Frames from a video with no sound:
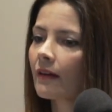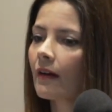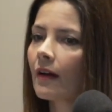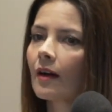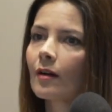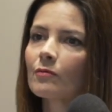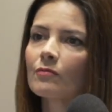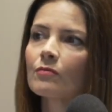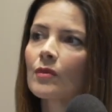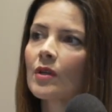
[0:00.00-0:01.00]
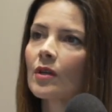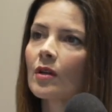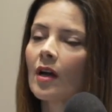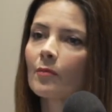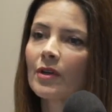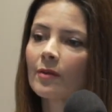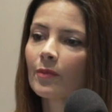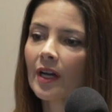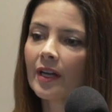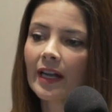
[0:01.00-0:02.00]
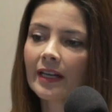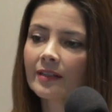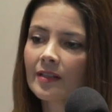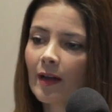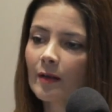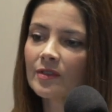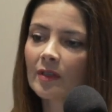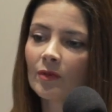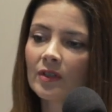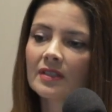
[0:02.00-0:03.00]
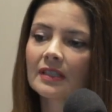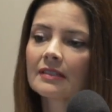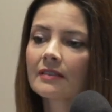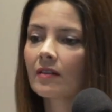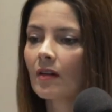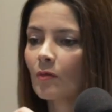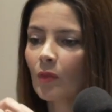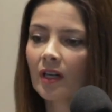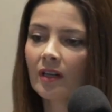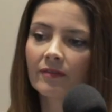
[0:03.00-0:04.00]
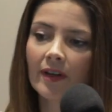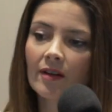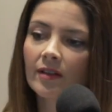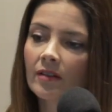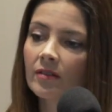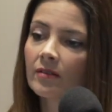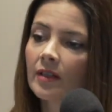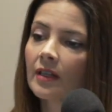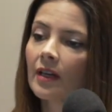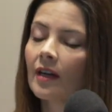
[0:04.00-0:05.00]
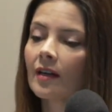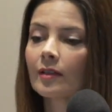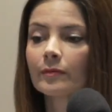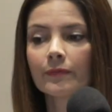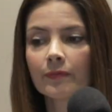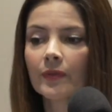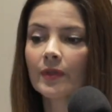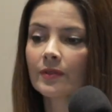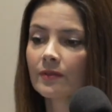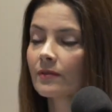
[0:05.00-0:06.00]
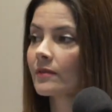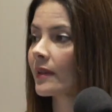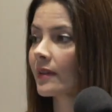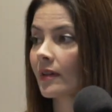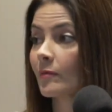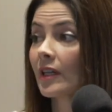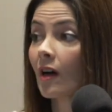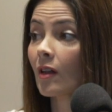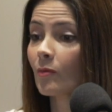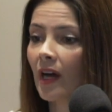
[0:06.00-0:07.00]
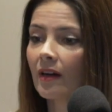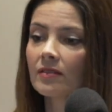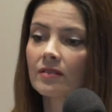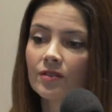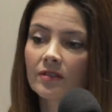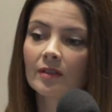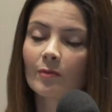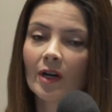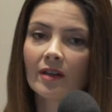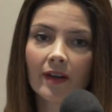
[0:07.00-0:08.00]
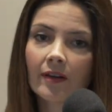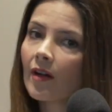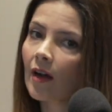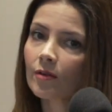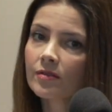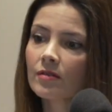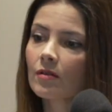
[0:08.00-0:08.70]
But anytime someone is listing around market value, all the buyers are interested in a market value house.